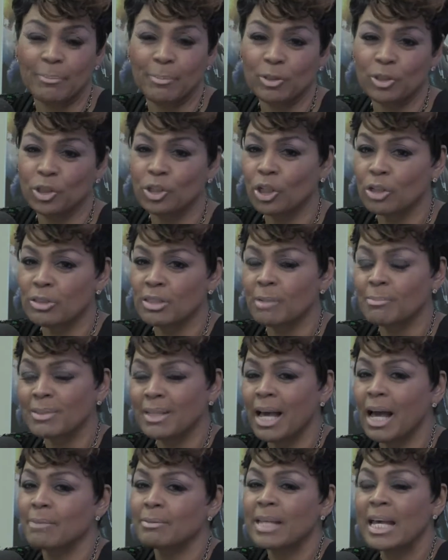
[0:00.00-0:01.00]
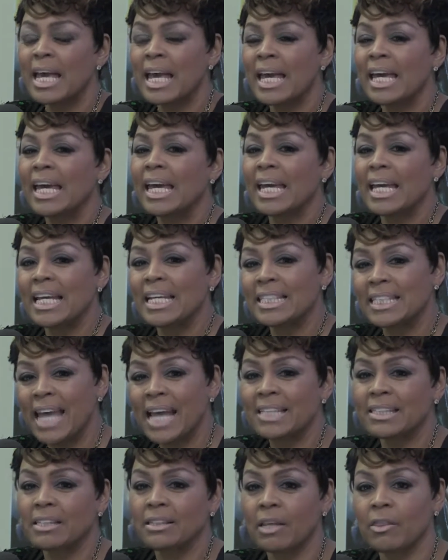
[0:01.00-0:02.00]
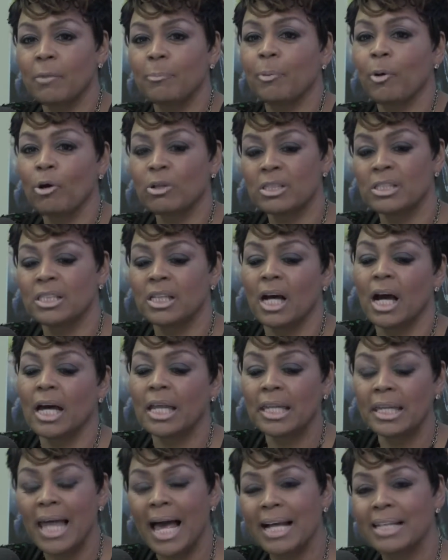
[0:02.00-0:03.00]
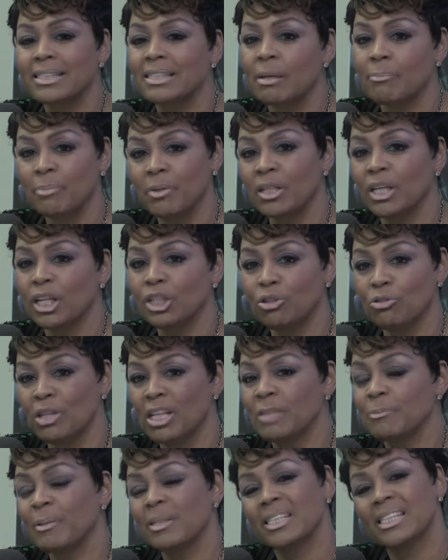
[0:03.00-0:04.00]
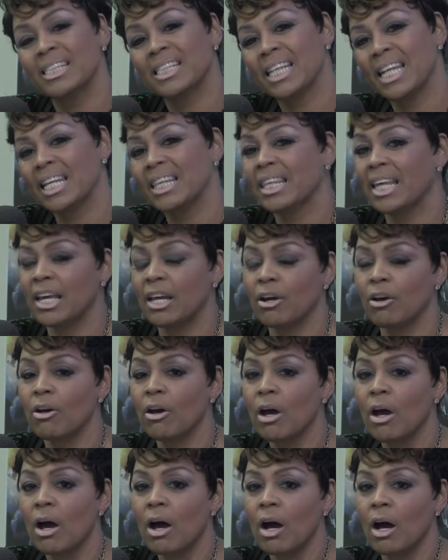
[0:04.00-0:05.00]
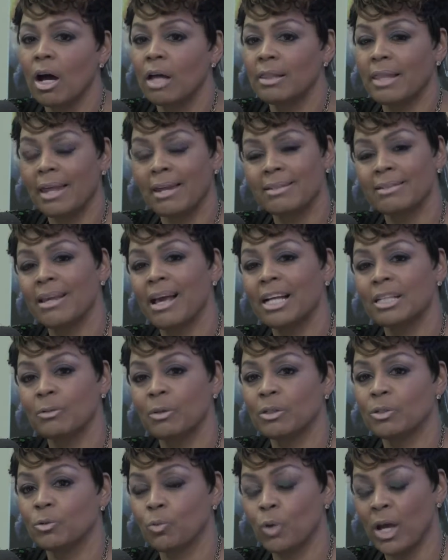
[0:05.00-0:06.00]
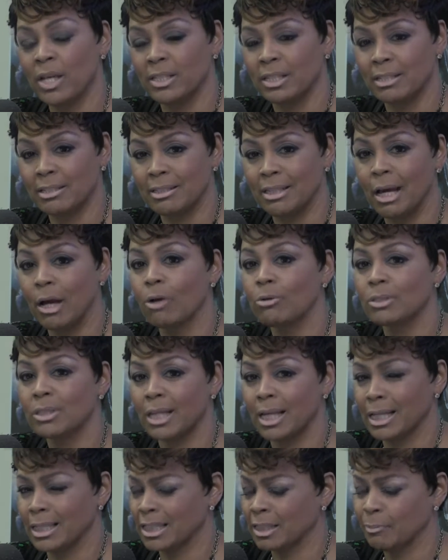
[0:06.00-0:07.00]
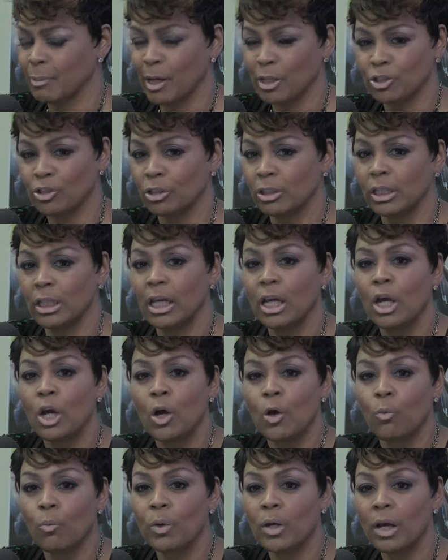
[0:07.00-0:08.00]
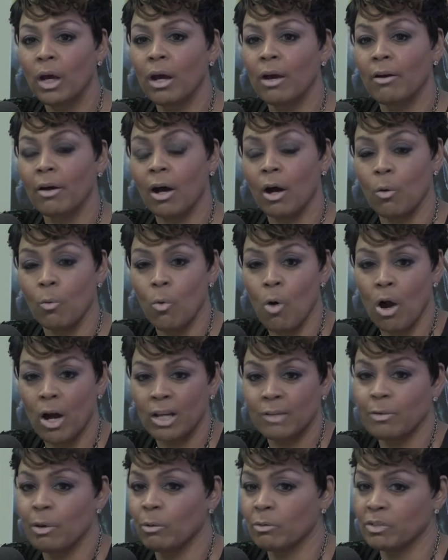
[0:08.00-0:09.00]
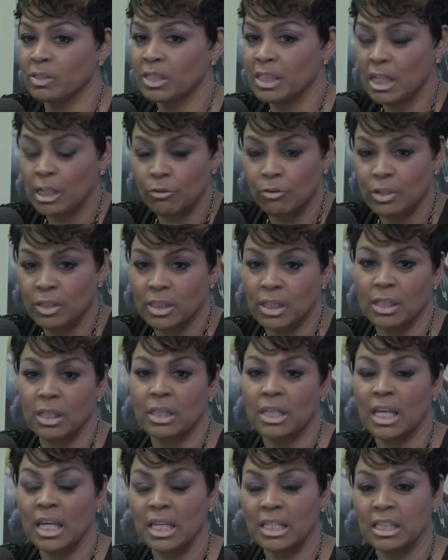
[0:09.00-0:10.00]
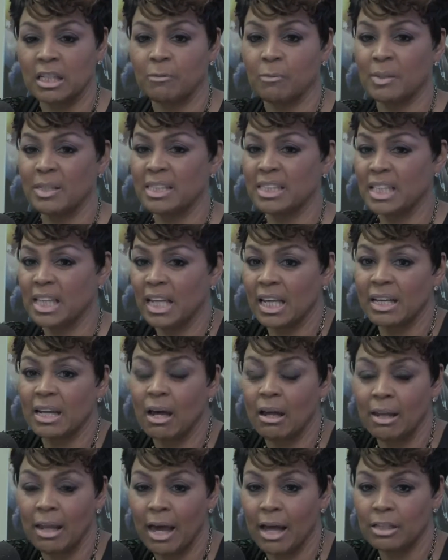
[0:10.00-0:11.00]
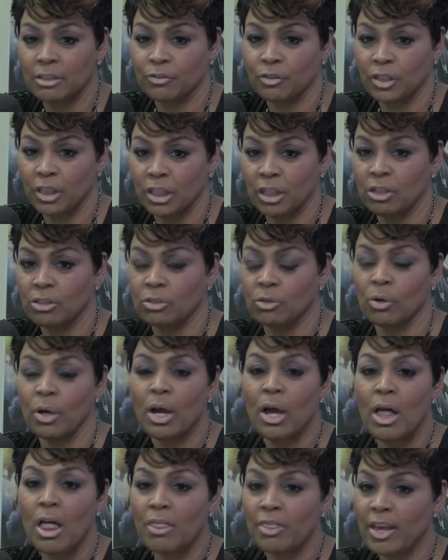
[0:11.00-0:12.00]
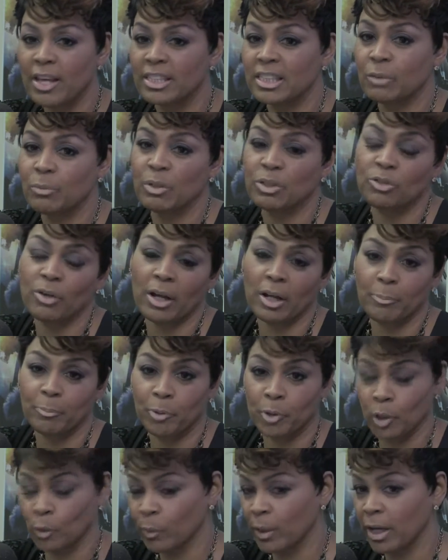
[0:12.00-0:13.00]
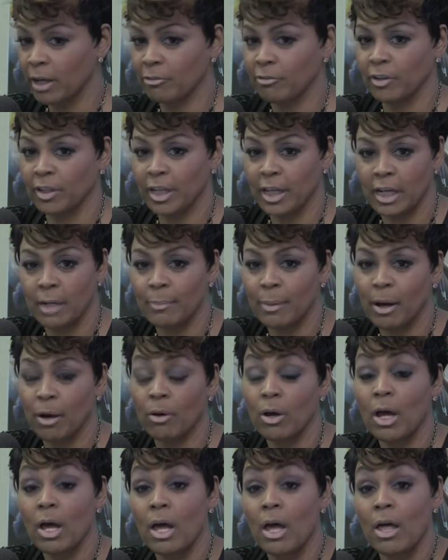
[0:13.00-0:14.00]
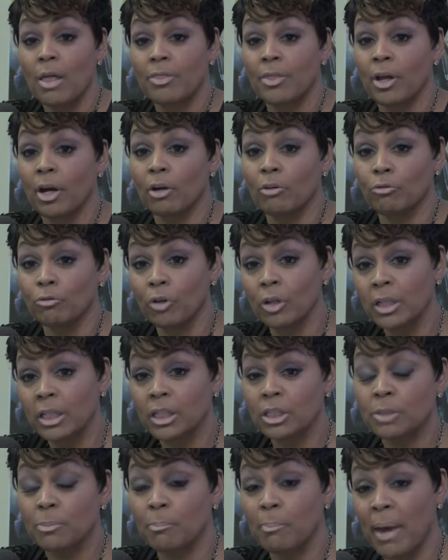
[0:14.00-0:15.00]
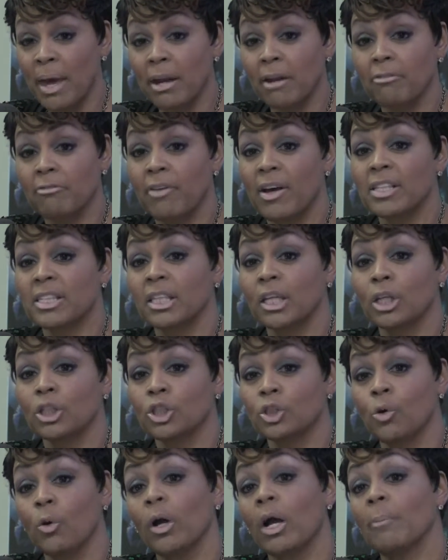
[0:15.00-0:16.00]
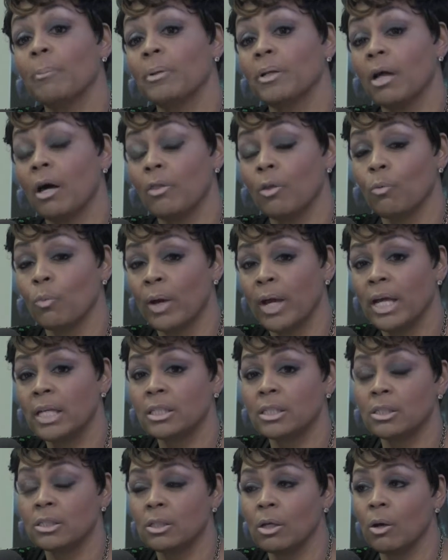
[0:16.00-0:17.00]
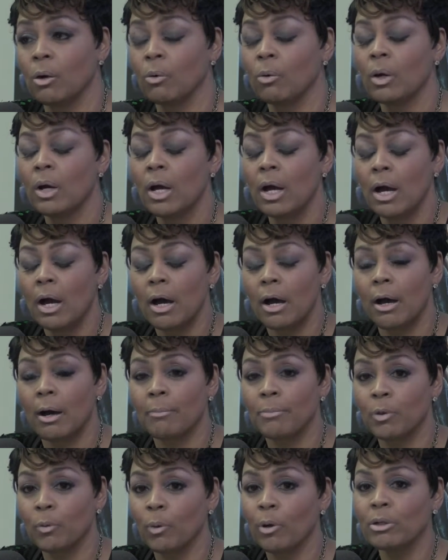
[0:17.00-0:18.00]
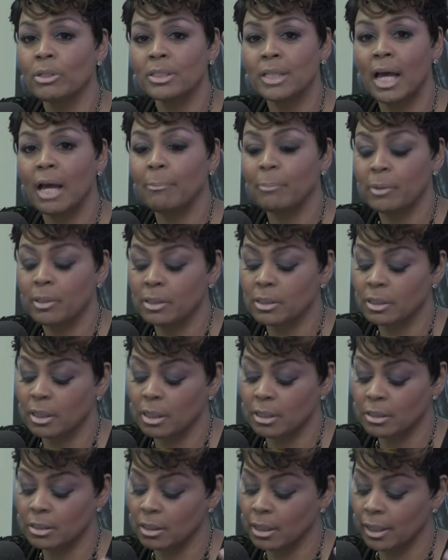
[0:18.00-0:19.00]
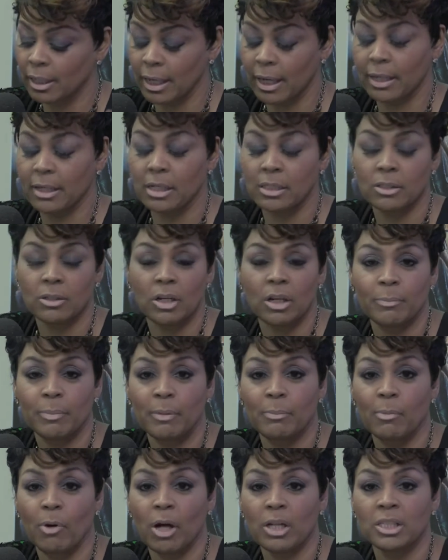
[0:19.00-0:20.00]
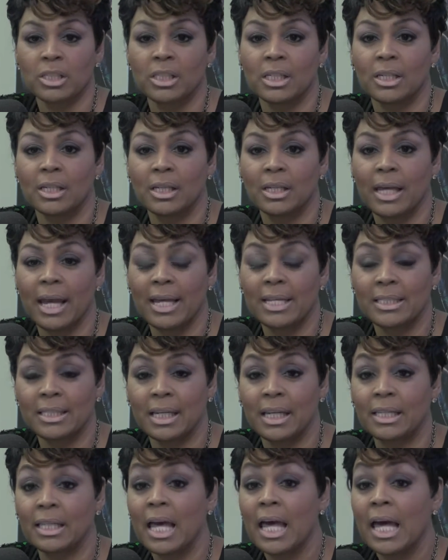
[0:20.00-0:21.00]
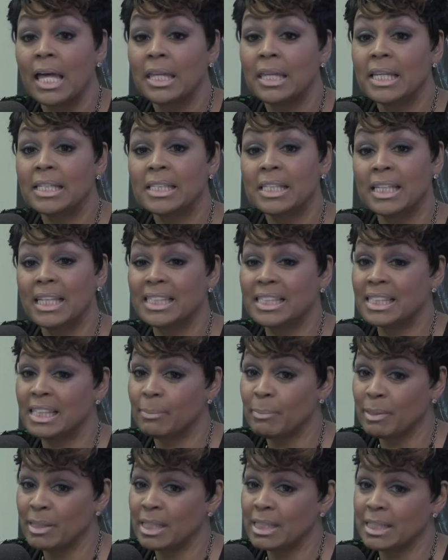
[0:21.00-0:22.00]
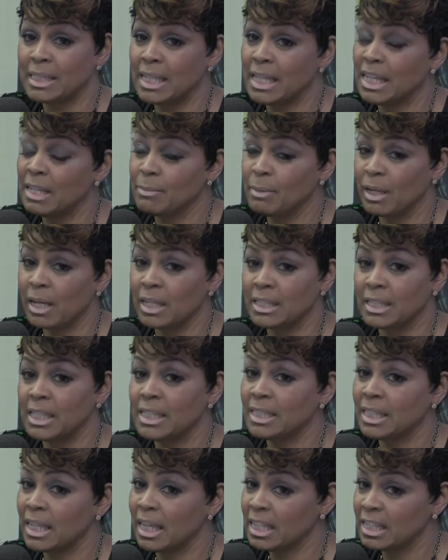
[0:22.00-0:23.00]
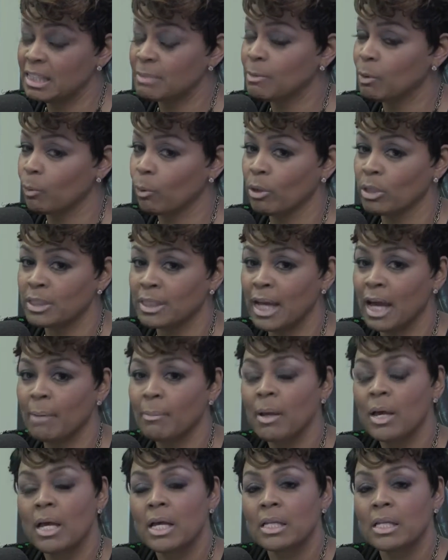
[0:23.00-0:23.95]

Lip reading: But sometimes it takes another person to unlock something in you that's been sitting there. A lot of times as adults, especially, we are walking around with secrets and things that have been sitting in our lives for years, or things that we try to put away and forget about, that are really manifesting and showing up in other ways. And so the workshop is again, it's going to be March the 18th. Listen, it's limited seating because it is an intimate workshop.